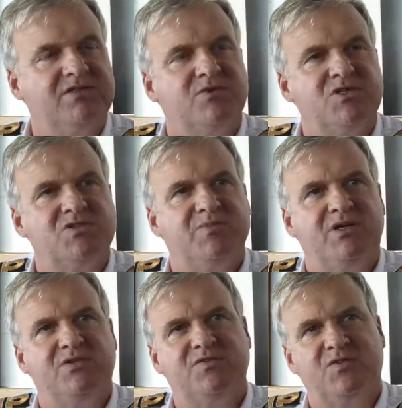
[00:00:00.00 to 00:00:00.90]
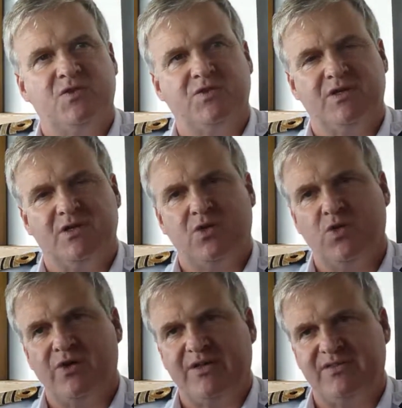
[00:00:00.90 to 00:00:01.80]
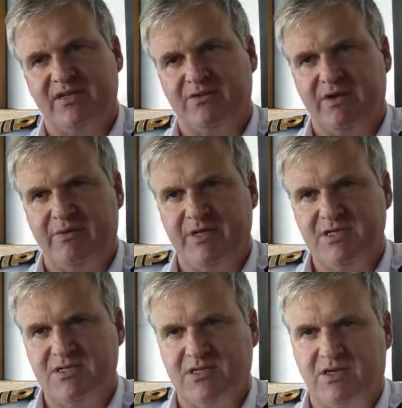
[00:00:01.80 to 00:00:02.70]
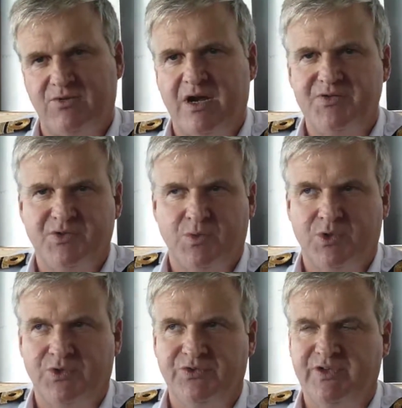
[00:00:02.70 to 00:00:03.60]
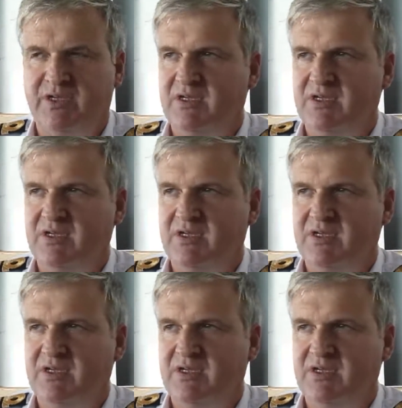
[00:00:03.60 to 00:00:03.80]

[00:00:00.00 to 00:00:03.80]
It was built for longer itineraries around the world.